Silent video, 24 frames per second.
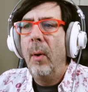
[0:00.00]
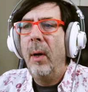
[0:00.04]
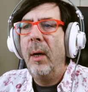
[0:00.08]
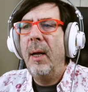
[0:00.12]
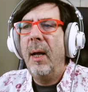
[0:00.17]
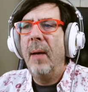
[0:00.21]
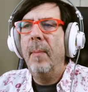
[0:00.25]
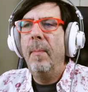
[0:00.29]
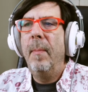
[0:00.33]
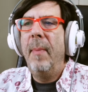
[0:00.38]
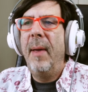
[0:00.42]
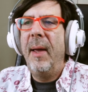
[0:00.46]

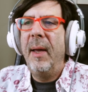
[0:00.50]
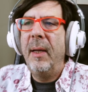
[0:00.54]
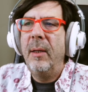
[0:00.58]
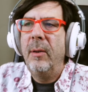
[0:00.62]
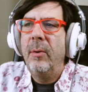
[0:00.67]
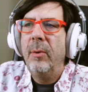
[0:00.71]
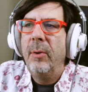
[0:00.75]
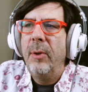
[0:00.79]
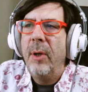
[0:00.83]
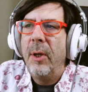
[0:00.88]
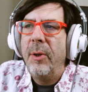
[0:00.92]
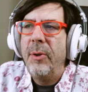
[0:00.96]
Welcome back
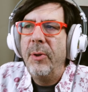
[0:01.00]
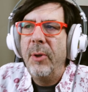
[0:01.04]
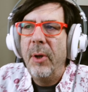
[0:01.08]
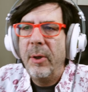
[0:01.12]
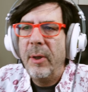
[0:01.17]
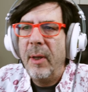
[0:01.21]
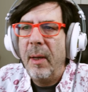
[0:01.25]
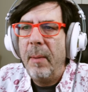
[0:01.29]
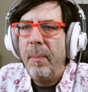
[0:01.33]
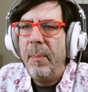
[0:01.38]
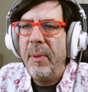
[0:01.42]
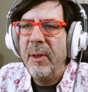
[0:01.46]
to the
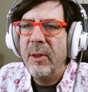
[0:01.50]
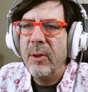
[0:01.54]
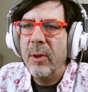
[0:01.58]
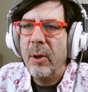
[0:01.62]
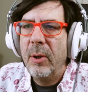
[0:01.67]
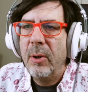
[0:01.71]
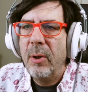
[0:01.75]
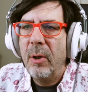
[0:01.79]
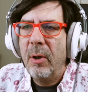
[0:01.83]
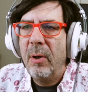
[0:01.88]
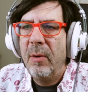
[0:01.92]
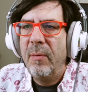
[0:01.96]
third
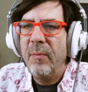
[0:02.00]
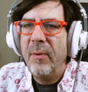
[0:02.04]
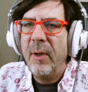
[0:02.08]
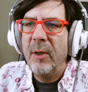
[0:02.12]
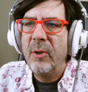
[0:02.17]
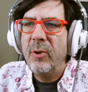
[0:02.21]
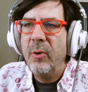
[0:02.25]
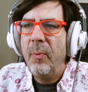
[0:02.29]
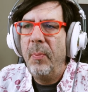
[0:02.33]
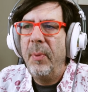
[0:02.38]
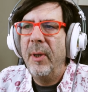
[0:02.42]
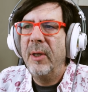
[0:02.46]
episode of the
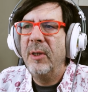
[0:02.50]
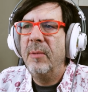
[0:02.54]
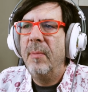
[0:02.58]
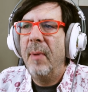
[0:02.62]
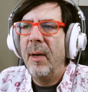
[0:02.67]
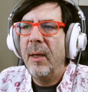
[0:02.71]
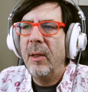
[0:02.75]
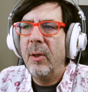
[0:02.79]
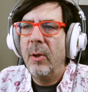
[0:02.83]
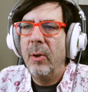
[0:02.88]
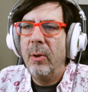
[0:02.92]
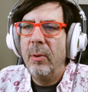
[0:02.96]
Super
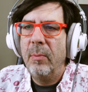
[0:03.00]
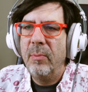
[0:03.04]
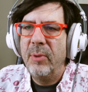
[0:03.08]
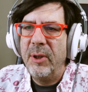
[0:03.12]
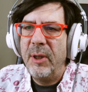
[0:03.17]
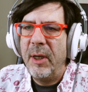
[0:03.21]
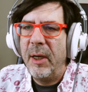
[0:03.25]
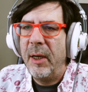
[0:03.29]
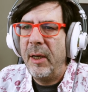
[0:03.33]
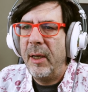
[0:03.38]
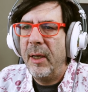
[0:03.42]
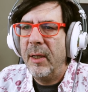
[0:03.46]
Smart Home
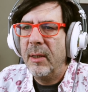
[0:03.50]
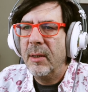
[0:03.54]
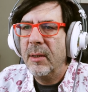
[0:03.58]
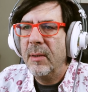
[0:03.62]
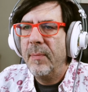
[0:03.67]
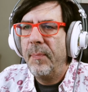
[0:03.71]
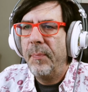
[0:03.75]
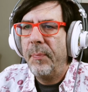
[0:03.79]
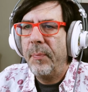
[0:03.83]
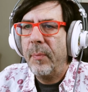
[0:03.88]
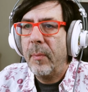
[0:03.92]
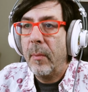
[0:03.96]
series.
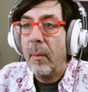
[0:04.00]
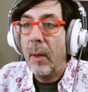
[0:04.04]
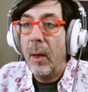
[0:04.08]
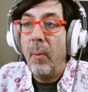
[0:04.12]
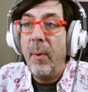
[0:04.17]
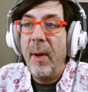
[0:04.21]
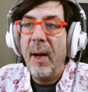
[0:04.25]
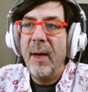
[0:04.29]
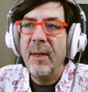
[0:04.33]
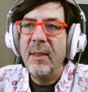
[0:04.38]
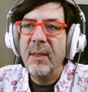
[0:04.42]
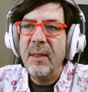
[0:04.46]

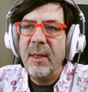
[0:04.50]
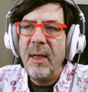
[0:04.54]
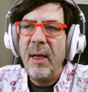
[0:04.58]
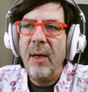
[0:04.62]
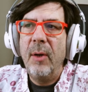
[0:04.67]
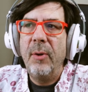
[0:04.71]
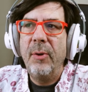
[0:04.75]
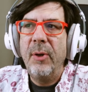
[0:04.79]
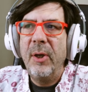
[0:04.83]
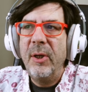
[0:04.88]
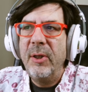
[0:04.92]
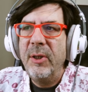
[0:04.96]
We are
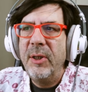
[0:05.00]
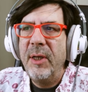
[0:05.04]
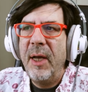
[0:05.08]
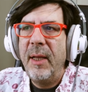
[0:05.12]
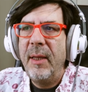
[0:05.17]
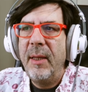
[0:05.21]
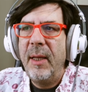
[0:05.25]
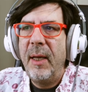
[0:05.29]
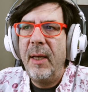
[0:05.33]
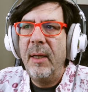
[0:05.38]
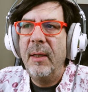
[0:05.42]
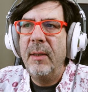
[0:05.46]
still on the
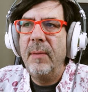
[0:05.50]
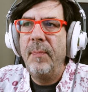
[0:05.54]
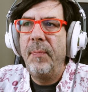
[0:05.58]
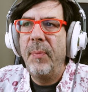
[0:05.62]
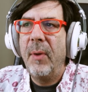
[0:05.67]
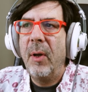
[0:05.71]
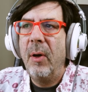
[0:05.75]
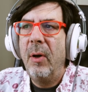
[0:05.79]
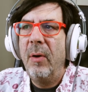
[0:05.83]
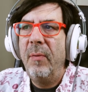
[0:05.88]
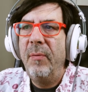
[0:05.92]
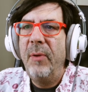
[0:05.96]
setting
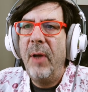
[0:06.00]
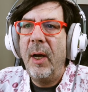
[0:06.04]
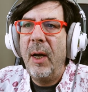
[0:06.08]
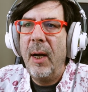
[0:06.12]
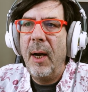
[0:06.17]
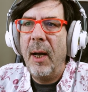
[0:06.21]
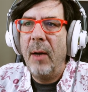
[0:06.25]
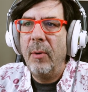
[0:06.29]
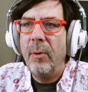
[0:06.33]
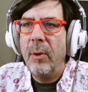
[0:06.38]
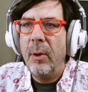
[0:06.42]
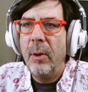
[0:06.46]
of the
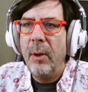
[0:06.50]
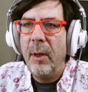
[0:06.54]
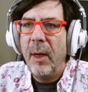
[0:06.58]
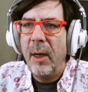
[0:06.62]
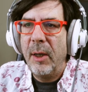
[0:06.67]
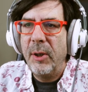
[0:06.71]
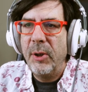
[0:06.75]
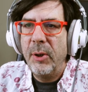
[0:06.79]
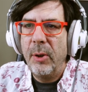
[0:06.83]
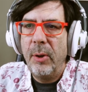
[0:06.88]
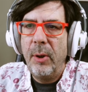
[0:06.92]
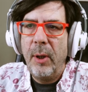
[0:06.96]
Cloud
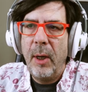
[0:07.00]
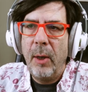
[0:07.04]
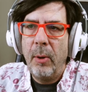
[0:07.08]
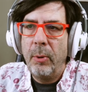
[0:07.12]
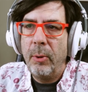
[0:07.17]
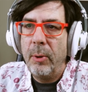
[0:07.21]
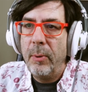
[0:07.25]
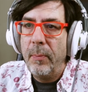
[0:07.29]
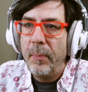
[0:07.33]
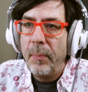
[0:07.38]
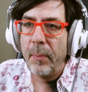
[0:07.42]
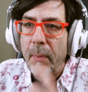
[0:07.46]
Connection node.